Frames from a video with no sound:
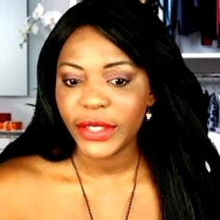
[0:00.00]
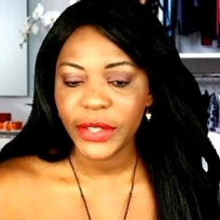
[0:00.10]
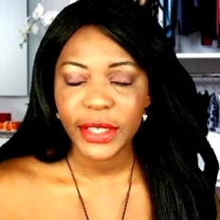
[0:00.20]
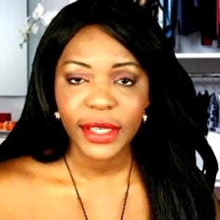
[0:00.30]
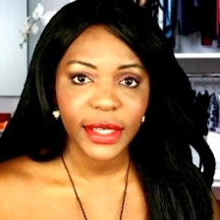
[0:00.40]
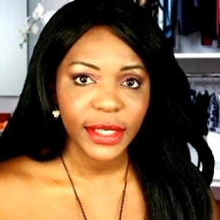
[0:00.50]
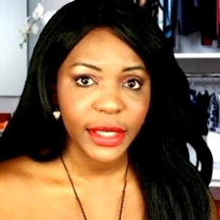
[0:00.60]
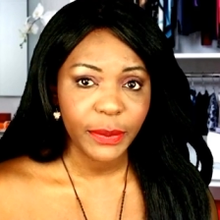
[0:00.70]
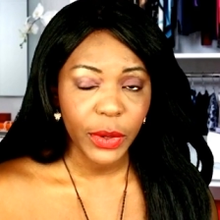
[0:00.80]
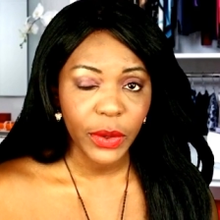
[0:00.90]
so this is the
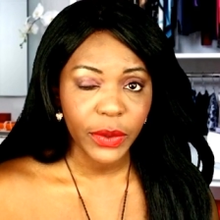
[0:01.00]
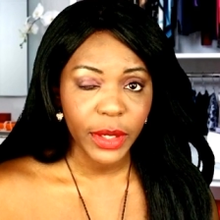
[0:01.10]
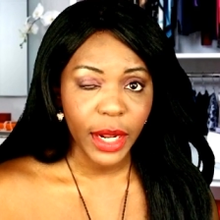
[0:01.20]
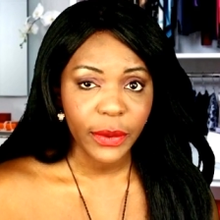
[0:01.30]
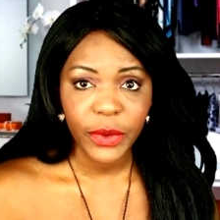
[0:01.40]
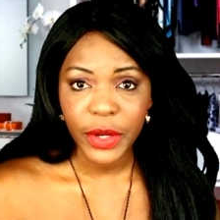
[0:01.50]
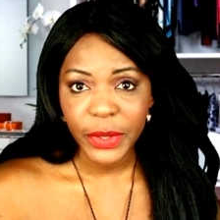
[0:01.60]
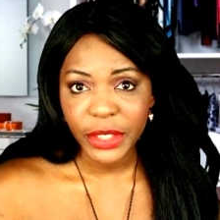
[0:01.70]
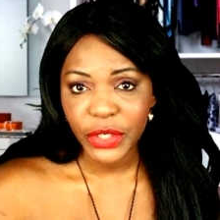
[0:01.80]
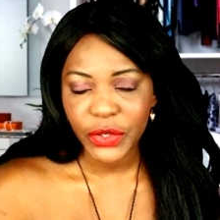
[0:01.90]
simple look that I really
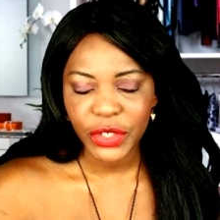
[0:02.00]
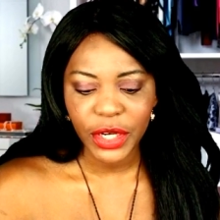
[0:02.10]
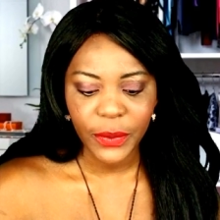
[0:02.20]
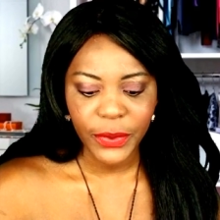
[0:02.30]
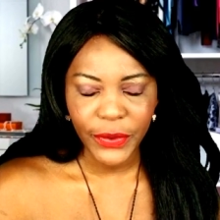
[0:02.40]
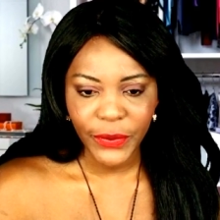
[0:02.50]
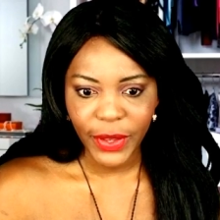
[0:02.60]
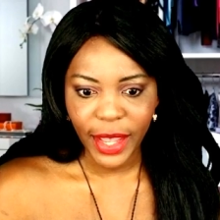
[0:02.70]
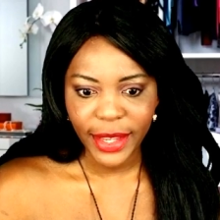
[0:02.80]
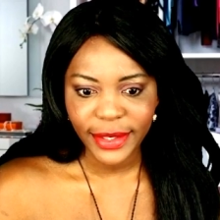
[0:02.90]
wanted to share with you
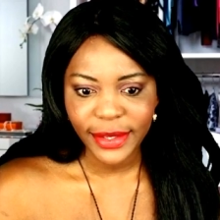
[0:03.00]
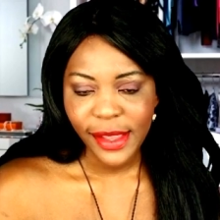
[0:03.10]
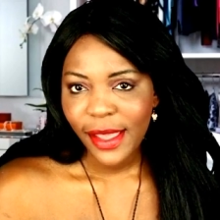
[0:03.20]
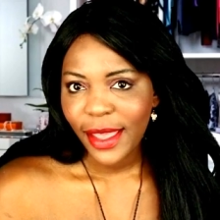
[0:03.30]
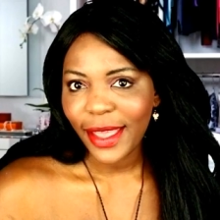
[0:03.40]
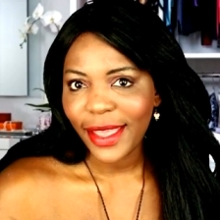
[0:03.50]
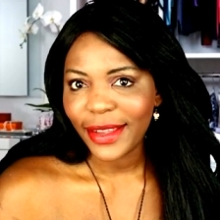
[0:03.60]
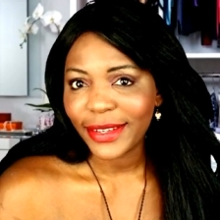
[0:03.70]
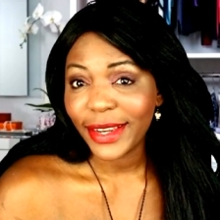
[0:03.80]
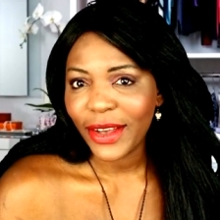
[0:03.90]
guys
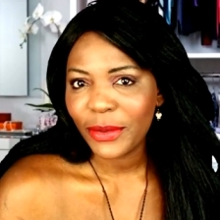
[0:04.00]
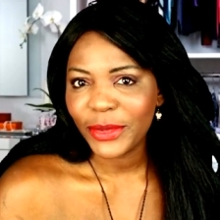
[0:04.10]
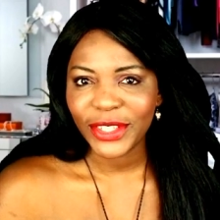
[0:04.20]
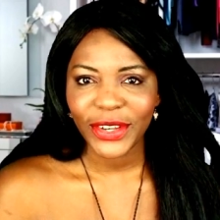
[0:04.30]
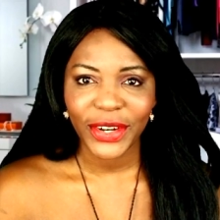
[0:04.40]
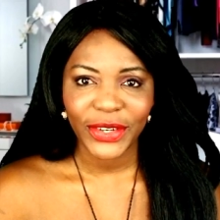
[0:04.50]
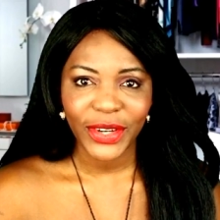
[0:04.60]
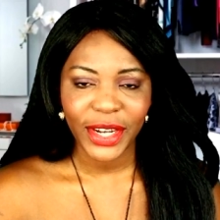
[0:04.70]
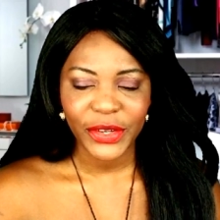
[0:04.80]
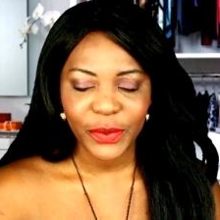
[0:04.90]
and now I'm just going to do
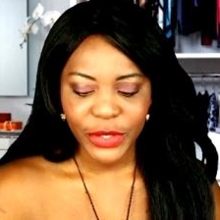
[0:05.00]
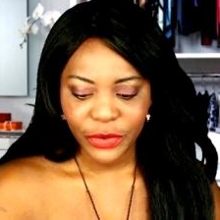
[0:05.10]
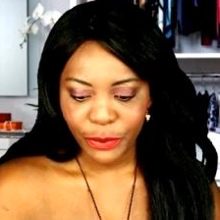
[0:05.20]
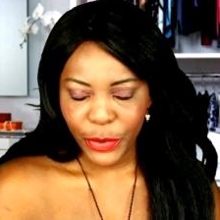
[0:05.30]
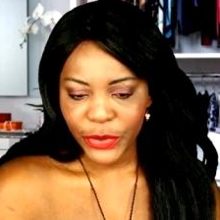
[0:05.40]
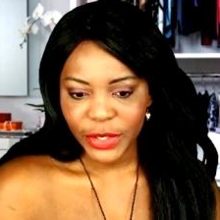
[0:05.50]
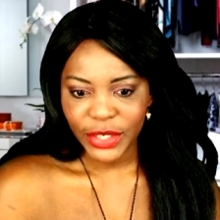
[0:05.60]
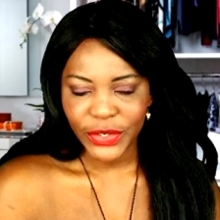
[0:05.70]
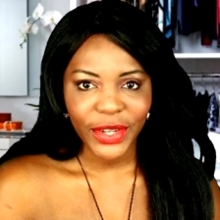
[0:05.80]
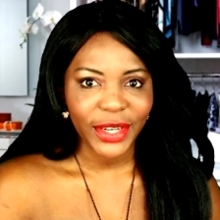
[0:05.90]
a little bit of posing
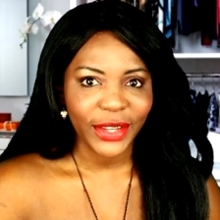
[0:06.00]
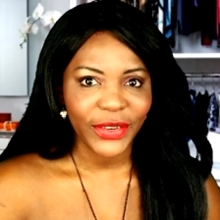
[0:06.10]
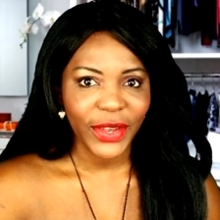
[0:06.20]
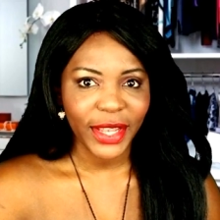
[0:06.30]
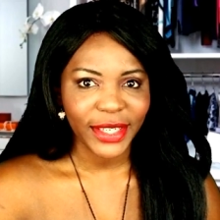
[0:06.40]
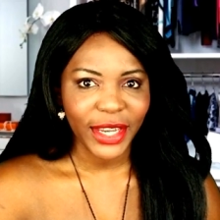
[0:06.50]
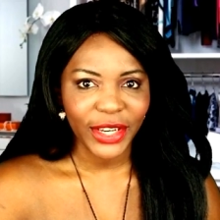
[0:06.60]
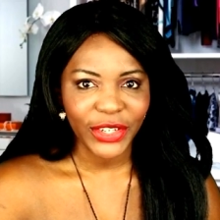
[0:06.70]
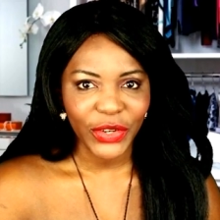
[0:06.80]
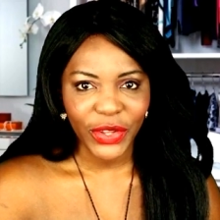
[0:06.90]
so that you guys can
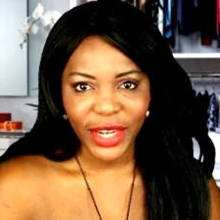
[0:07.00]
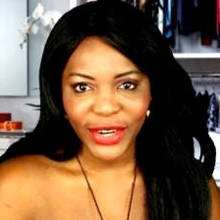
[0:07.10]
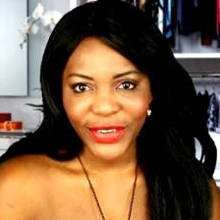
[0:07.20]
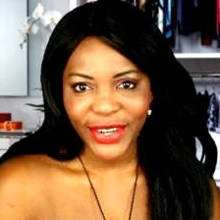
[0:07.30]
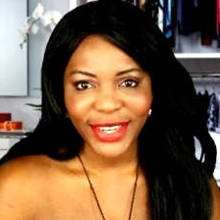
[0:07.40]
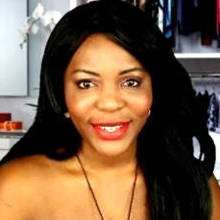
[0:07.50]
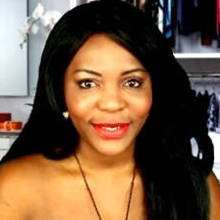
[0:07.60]
enjoy the look.